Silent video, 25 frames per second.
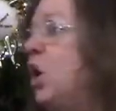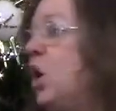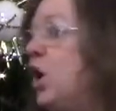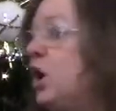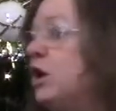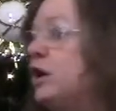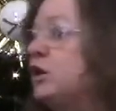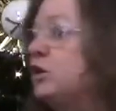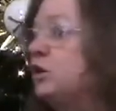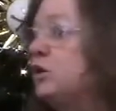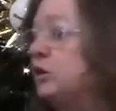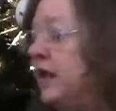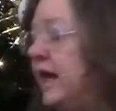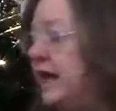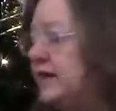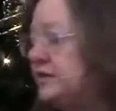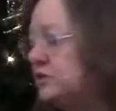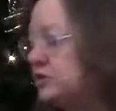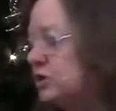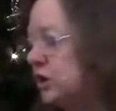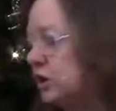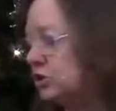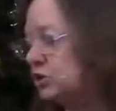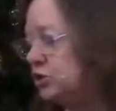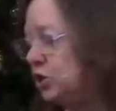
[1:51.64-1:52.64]
article
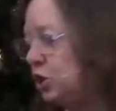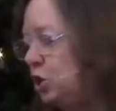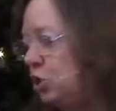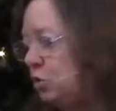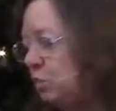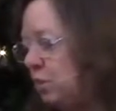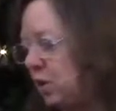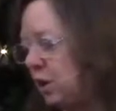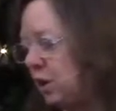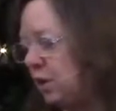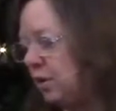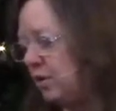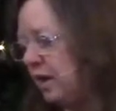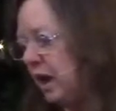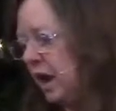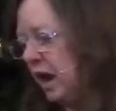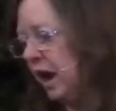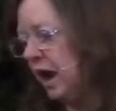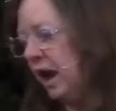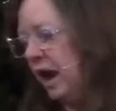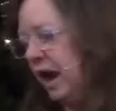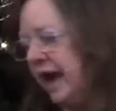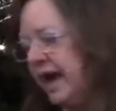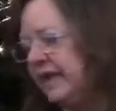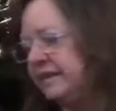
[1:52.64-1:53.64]
last October,
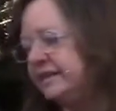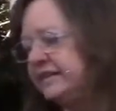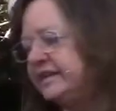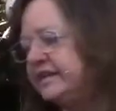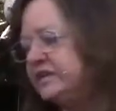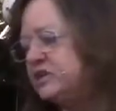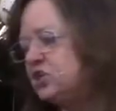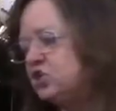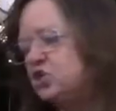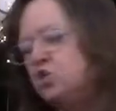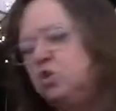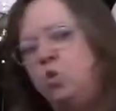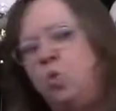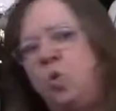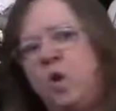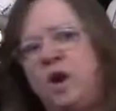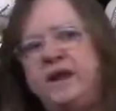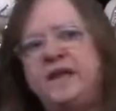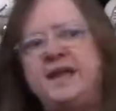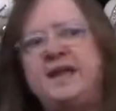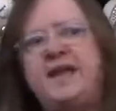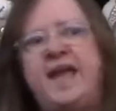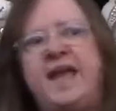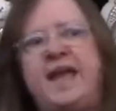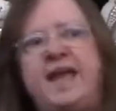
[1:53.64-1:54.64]
at least
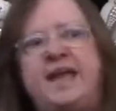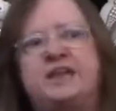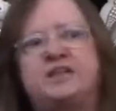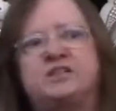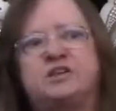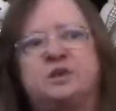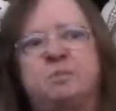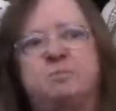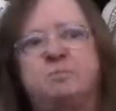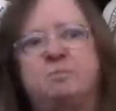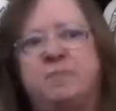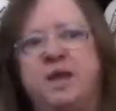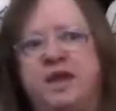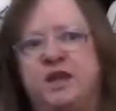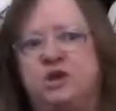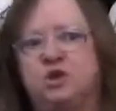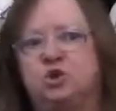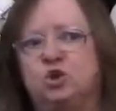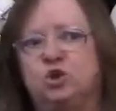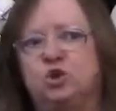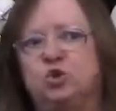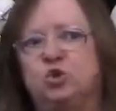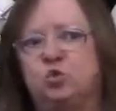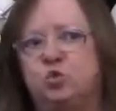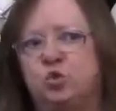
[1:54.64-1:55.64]
28
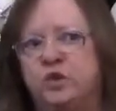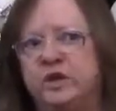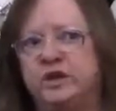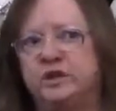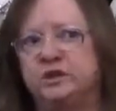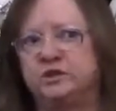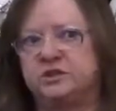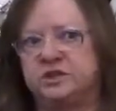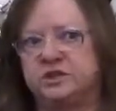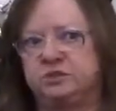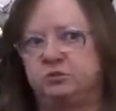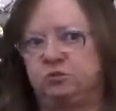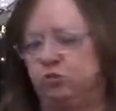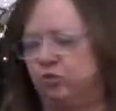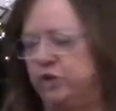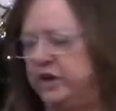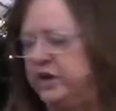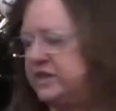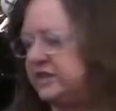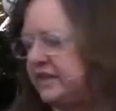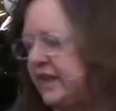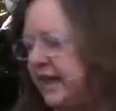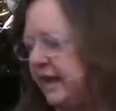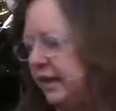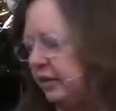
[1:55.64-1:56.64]
major
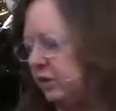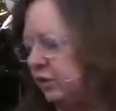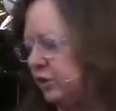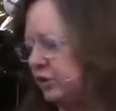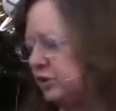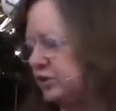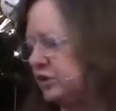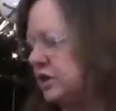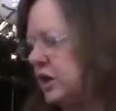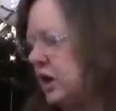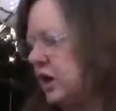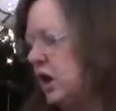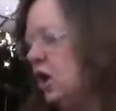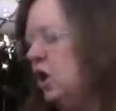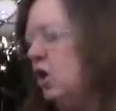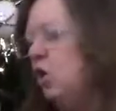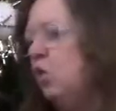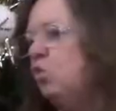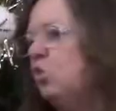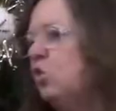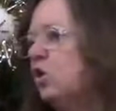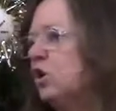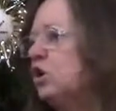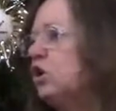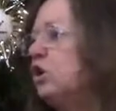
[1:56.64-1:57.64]
retailers
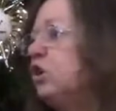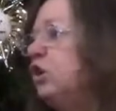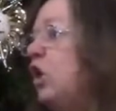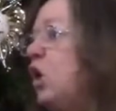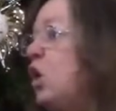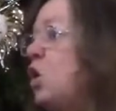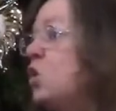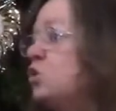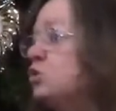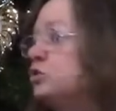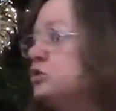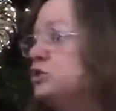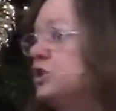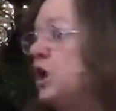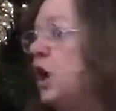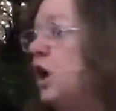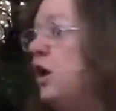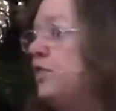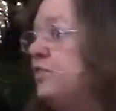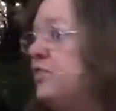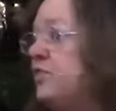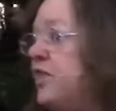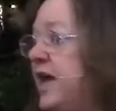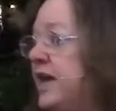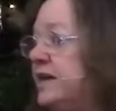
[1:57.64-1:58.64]
were closed
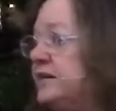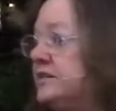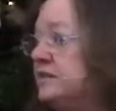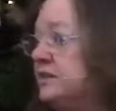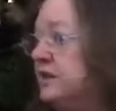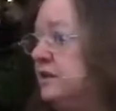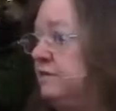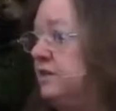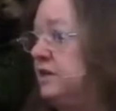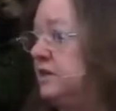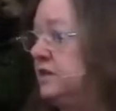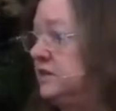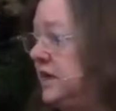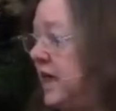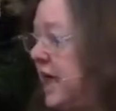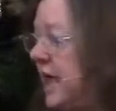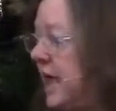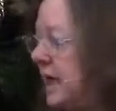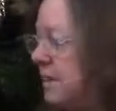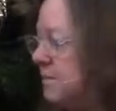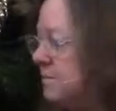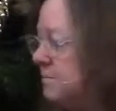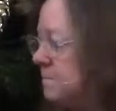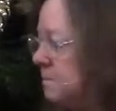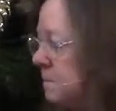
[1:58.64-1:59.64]
on Thanksgiving
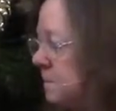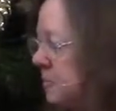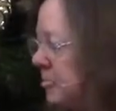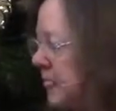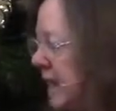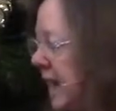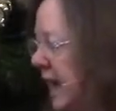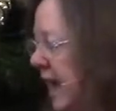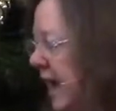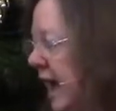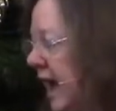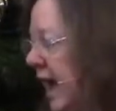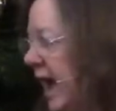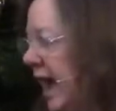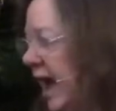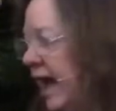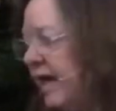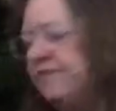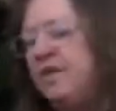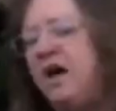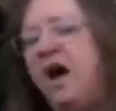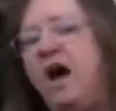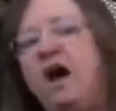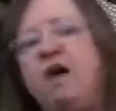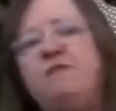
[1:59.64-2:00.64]
Day.
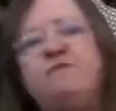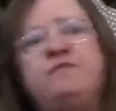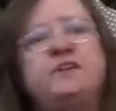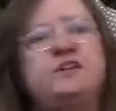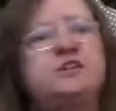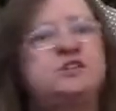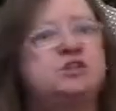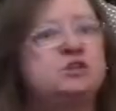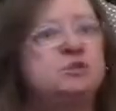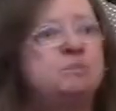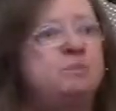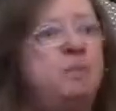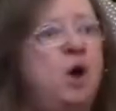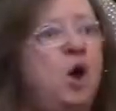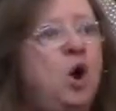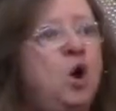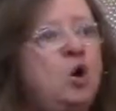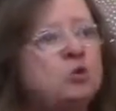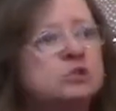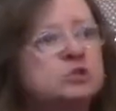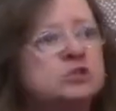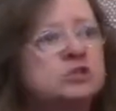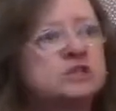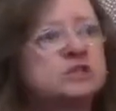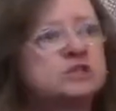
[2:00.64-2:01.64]
And the Huffington
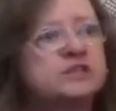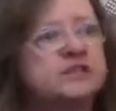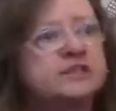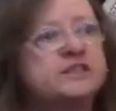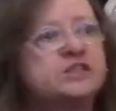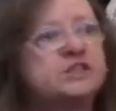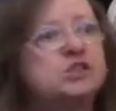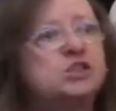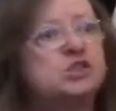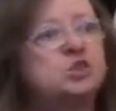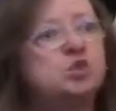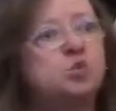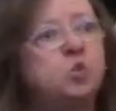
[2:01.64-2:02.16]
Post listed